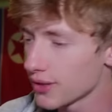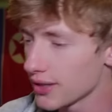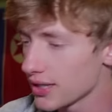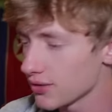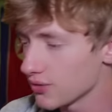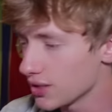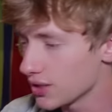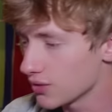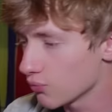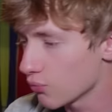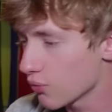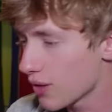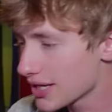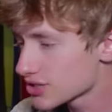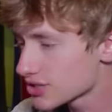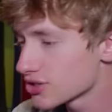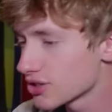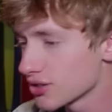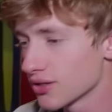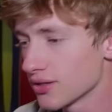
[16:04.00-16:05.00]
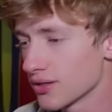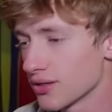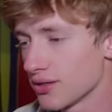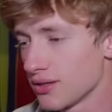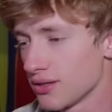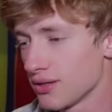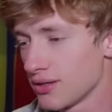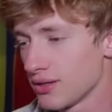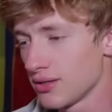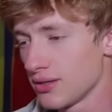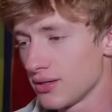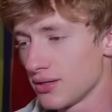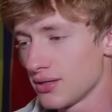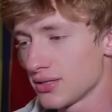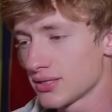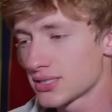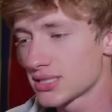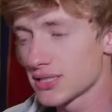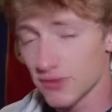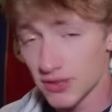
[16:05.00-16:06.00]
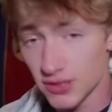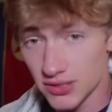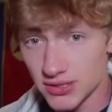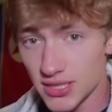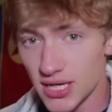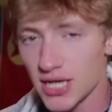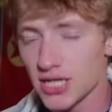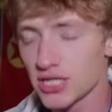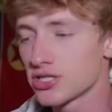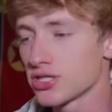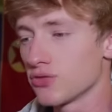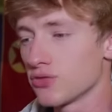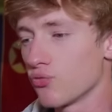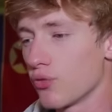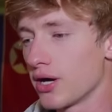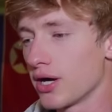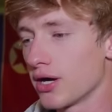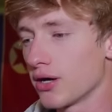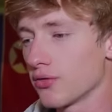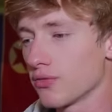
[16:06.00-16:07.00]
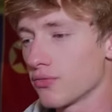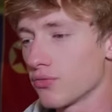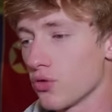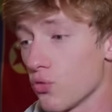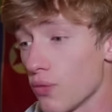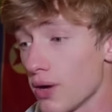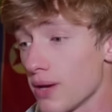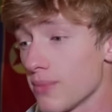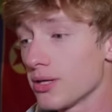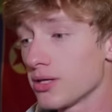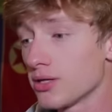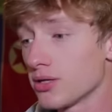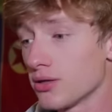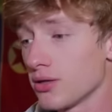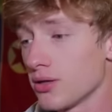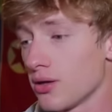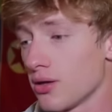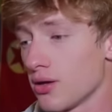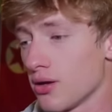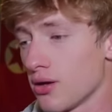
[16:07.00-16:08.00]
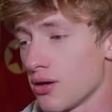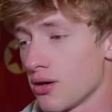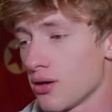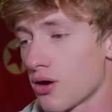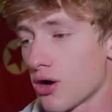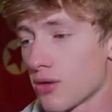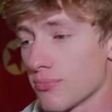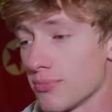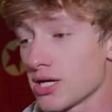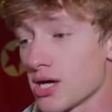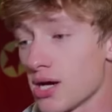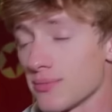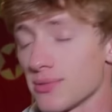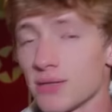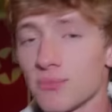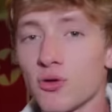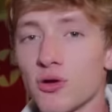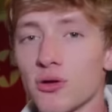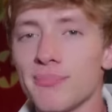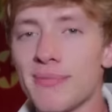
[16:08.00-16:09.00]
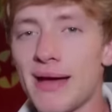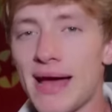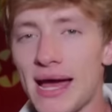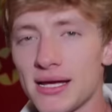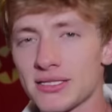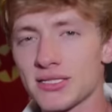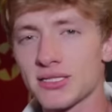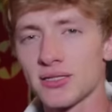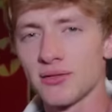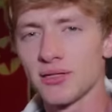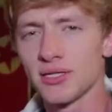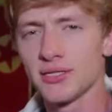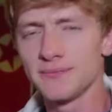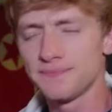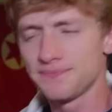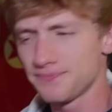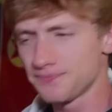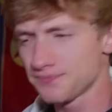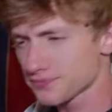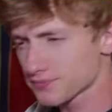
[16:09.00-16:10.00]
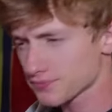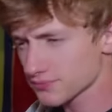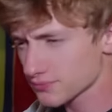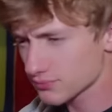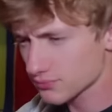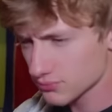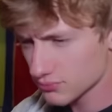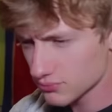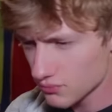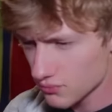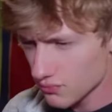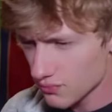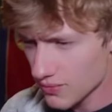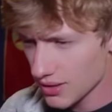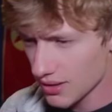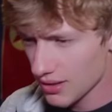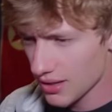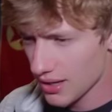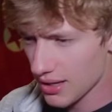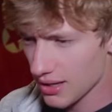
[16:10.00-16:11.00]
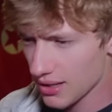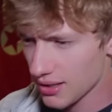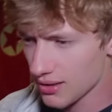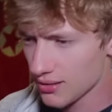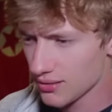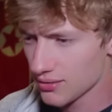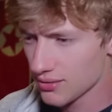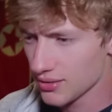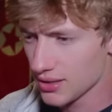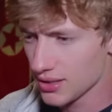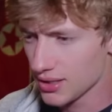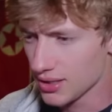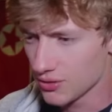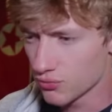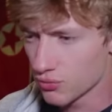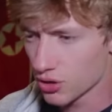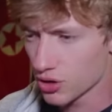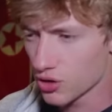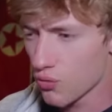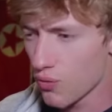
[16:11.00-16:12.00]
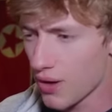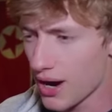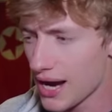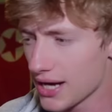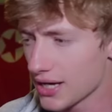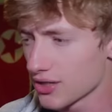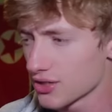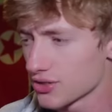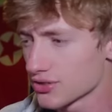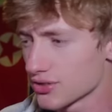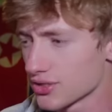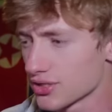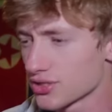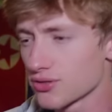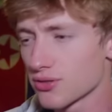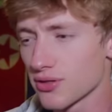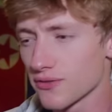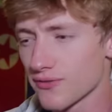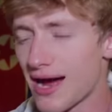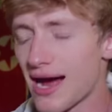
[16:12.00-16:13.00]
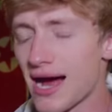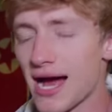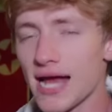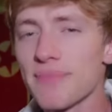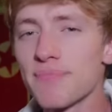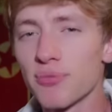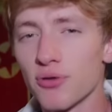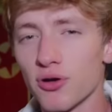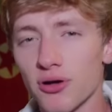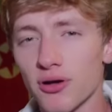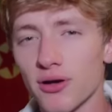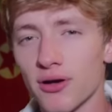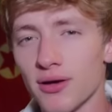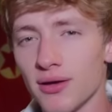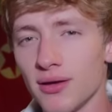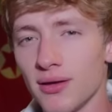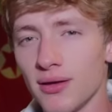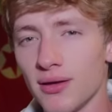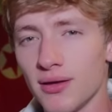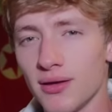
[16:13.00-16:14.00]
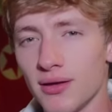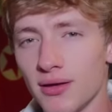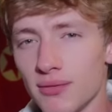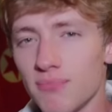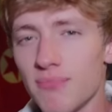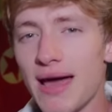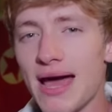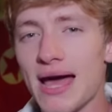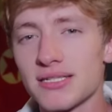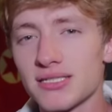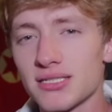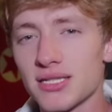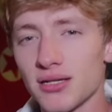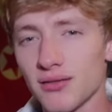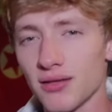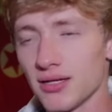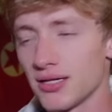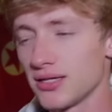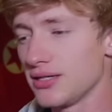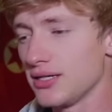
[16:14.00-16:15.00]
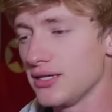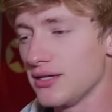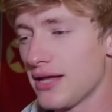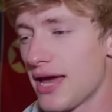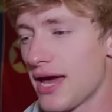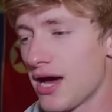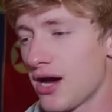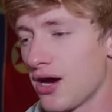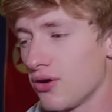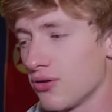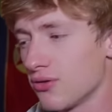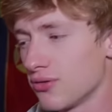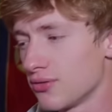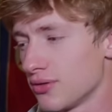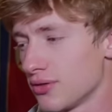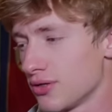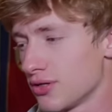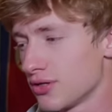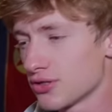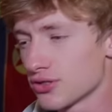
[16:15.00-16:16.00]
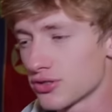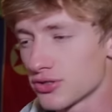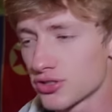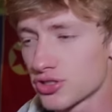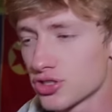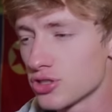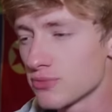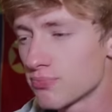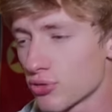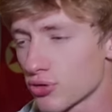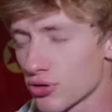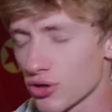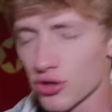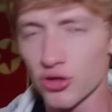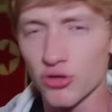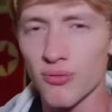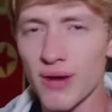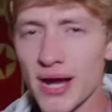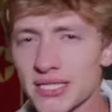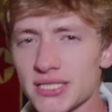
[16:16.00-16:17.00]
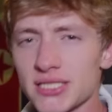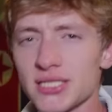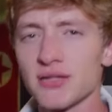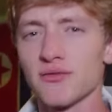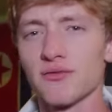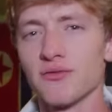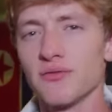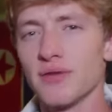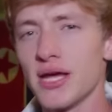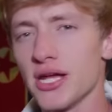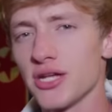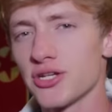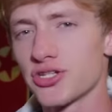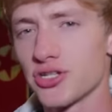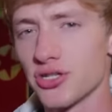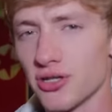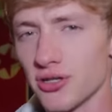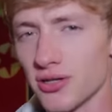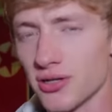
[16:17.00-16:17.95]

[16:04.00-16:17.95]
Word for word: in Western civilization where the women are becoming more masculine and it requires this sort of hyper masculinity now, super aggressive nature